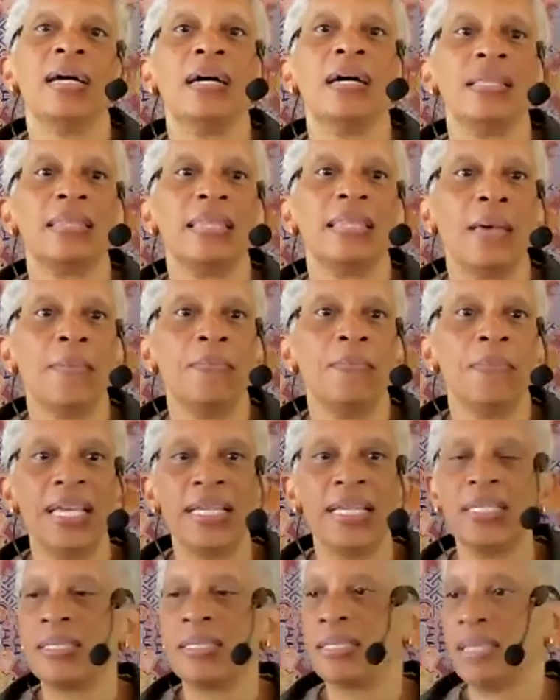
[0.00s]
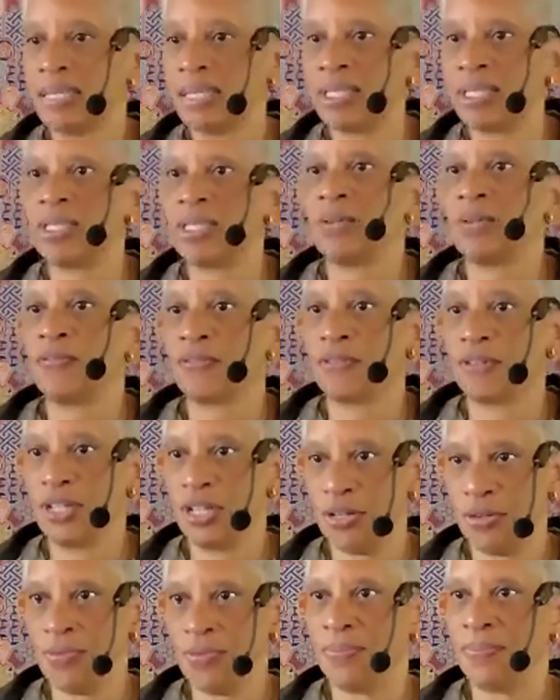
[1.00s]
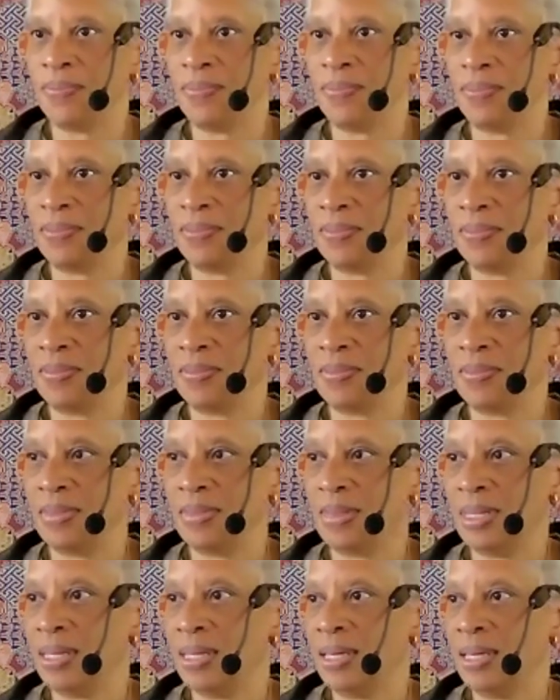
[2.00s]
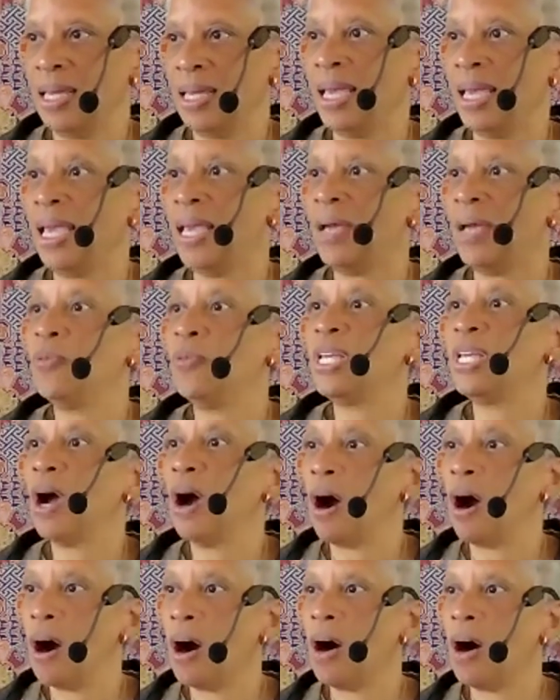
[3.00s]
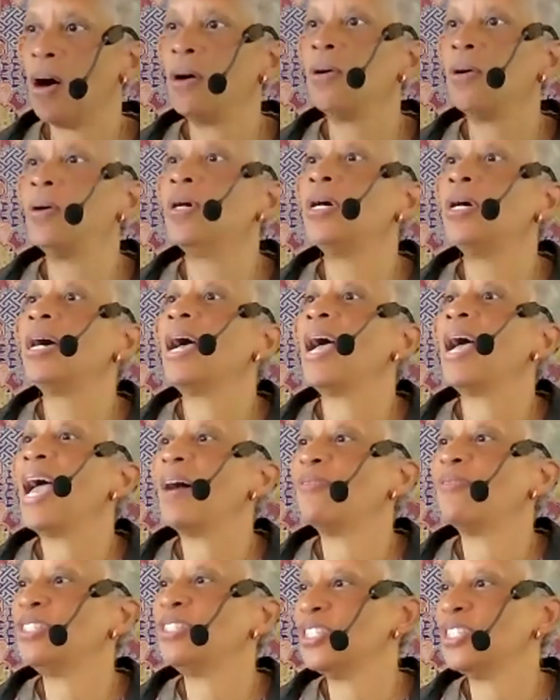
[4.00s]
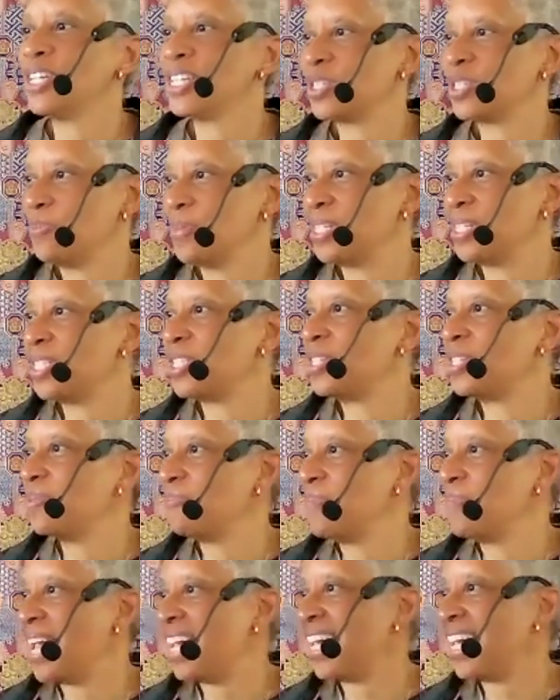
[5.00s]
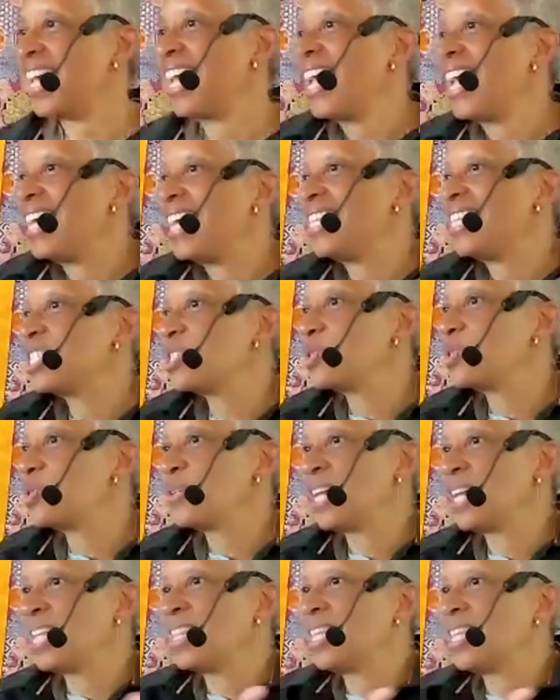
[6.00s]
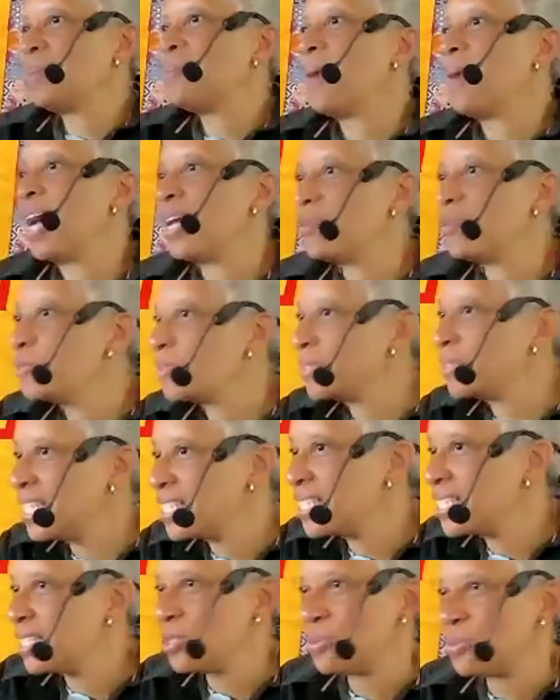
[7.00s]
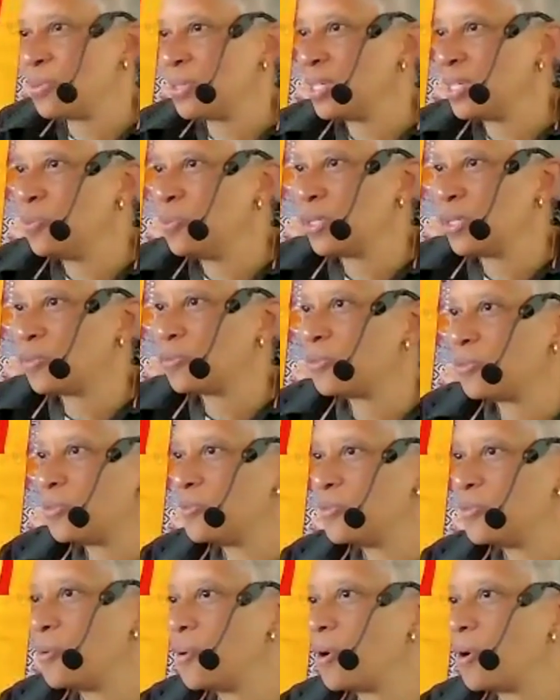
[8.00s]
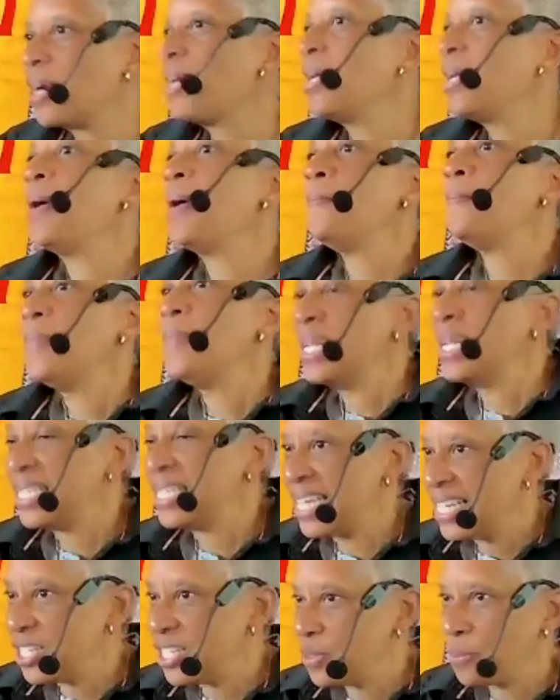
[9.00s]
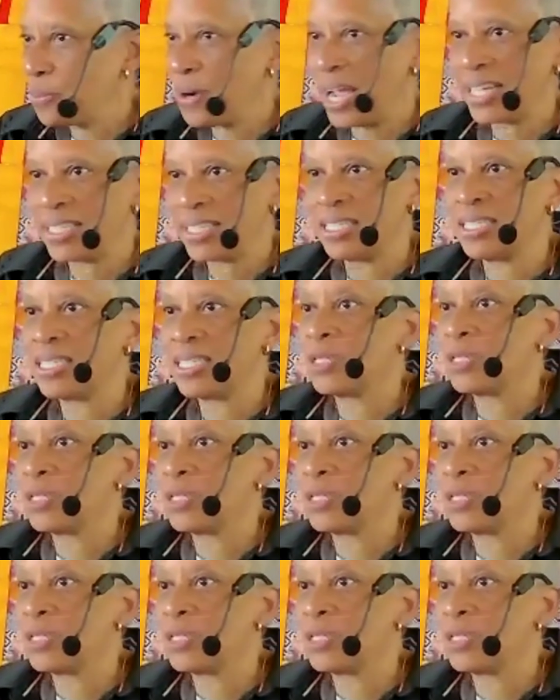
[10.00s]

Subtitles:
that makes sense for you. And we all have adjustments to make. And this is what I think mindfulness is really wonderful for. Meditation practice is